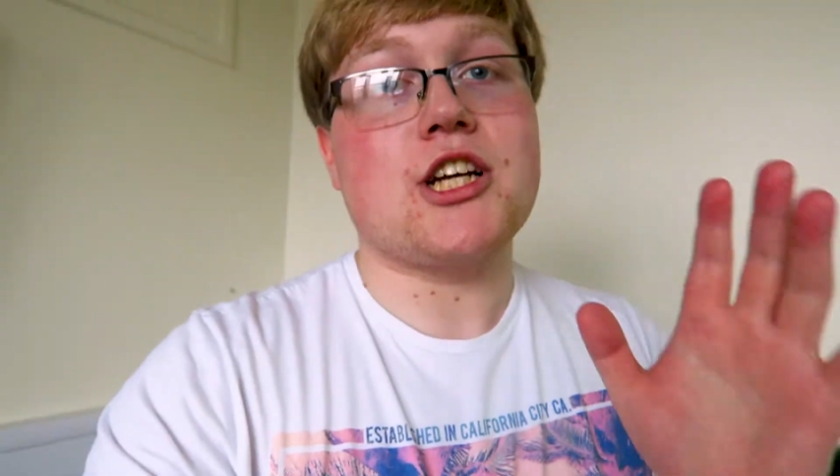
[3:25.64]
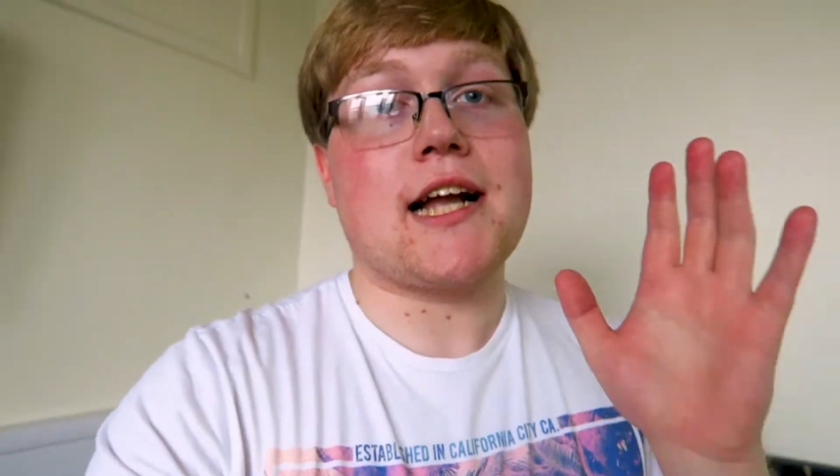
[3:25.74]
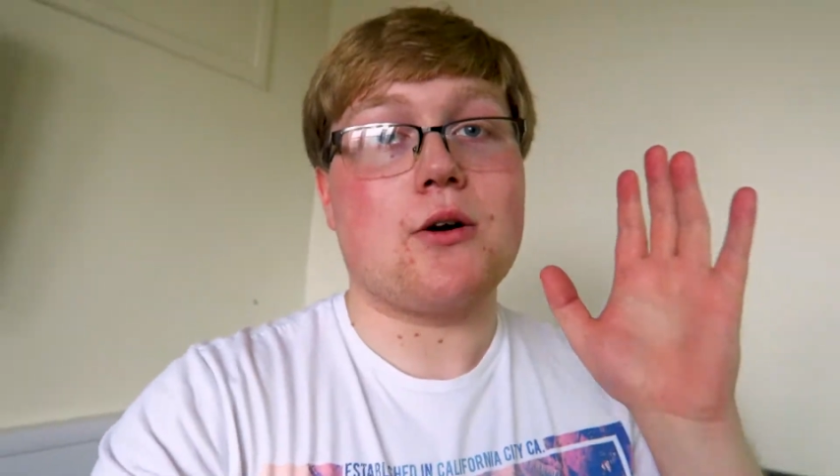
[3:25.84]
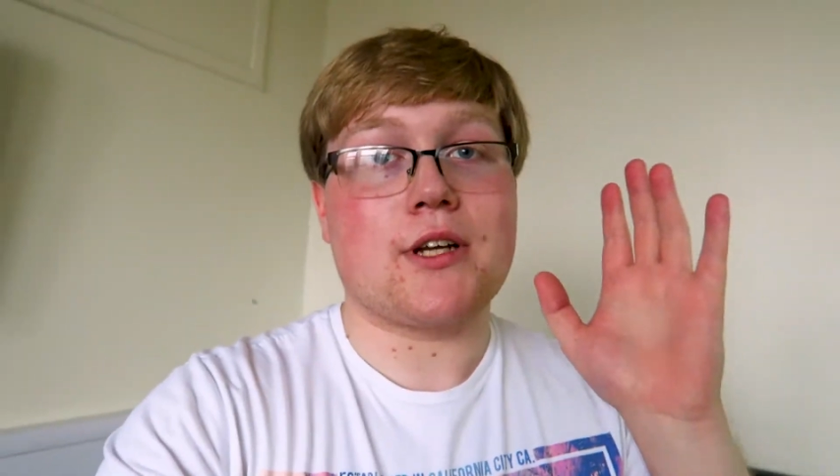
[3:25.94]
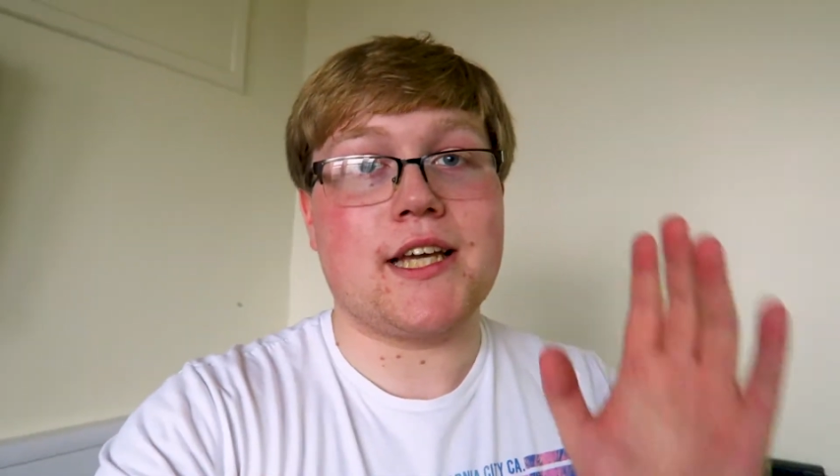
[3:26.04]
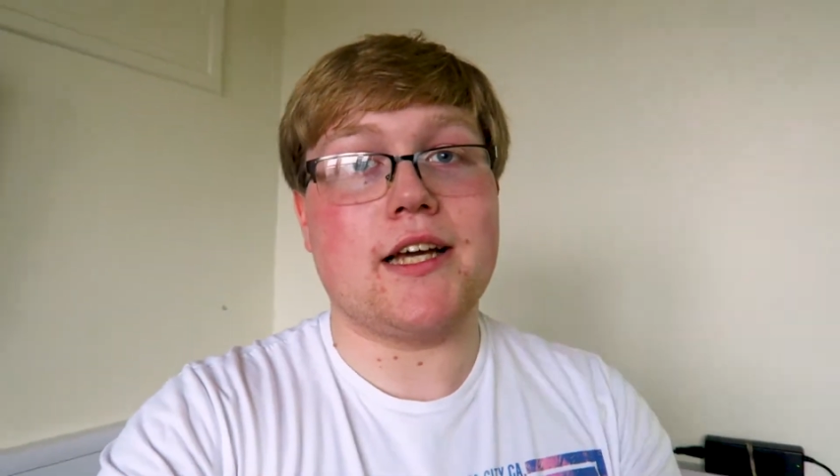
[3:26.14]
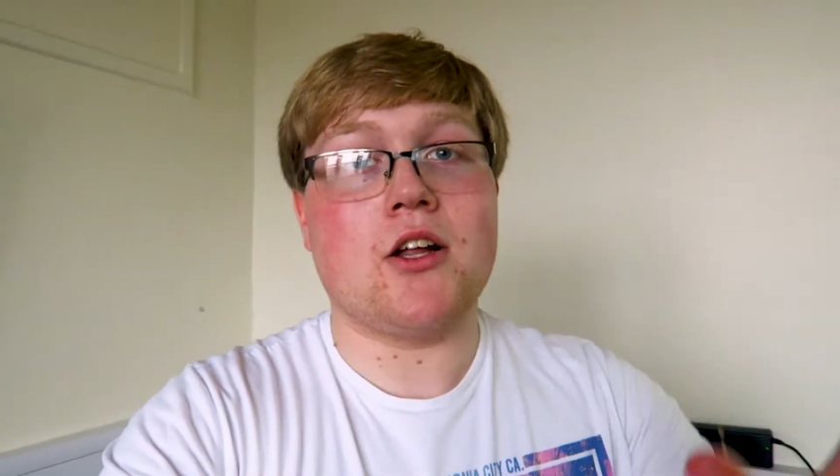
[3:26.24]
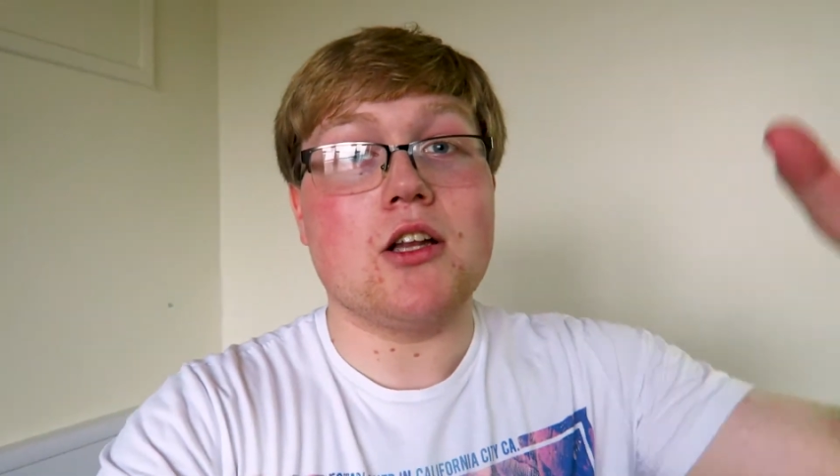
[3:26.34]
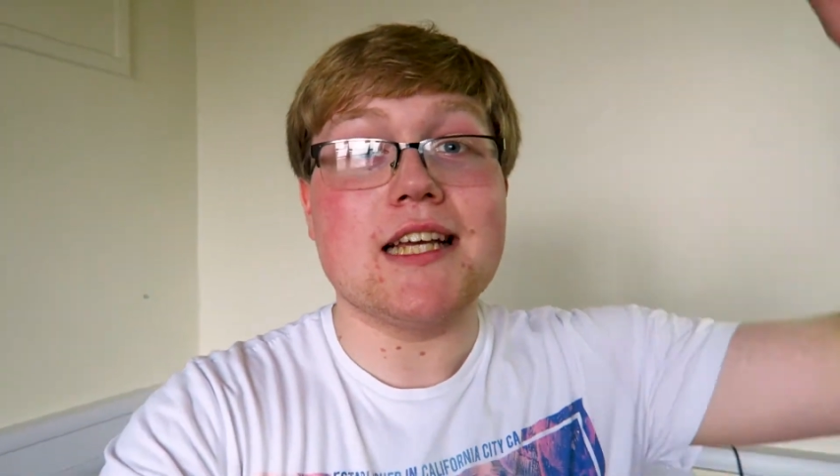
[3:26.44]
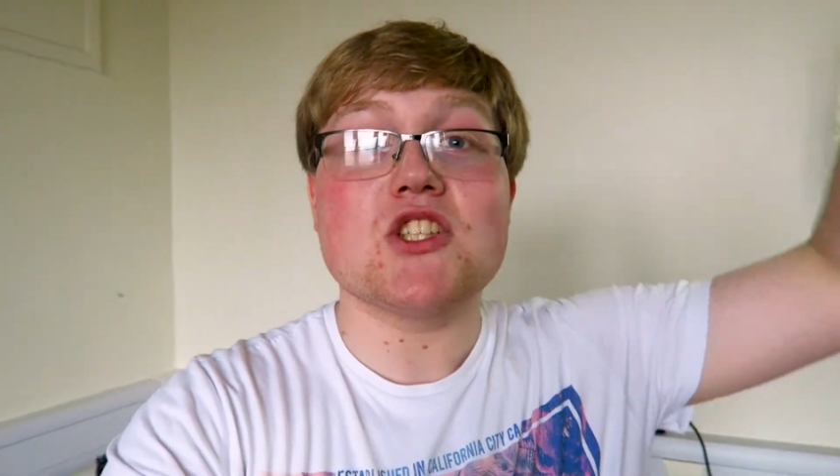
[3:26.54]
and check out Kia.
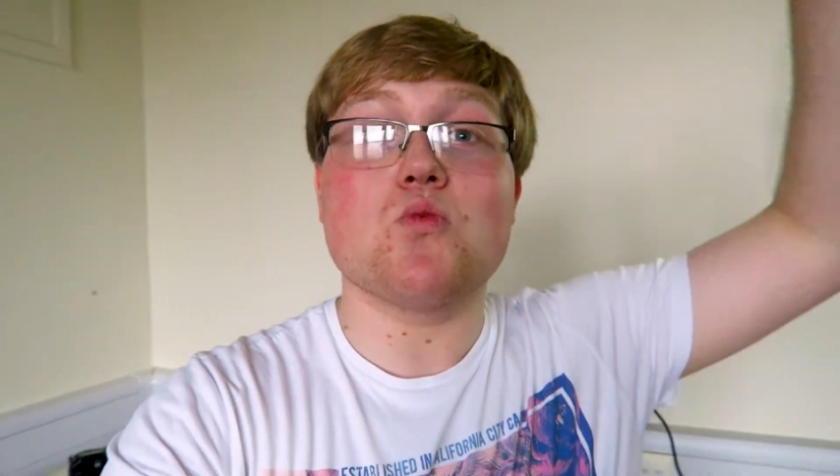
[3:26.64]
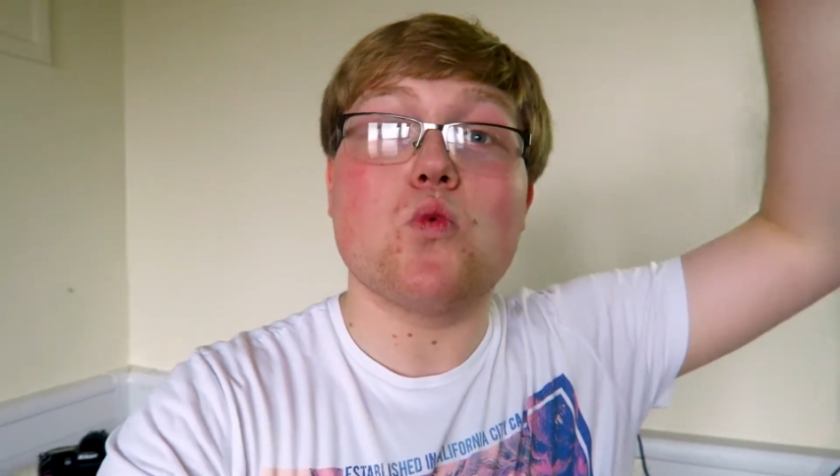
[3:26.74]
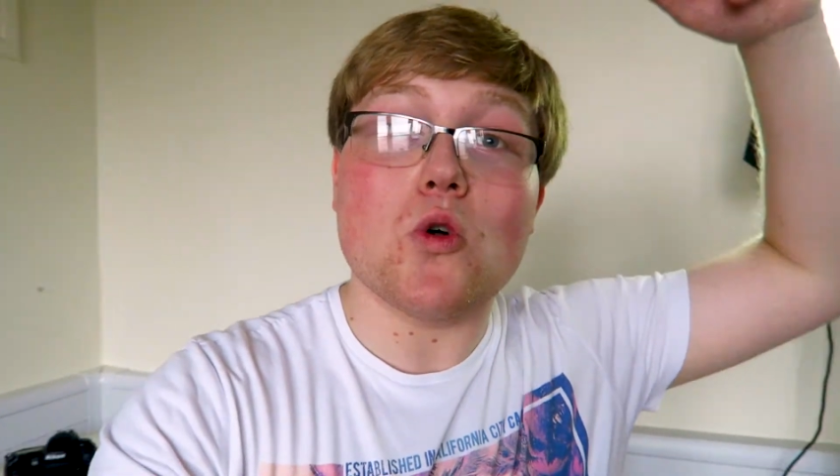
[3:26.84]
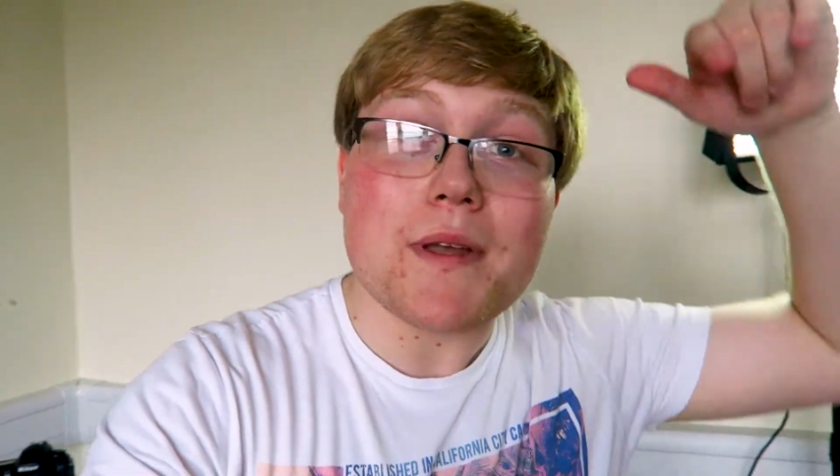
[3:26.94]
Links will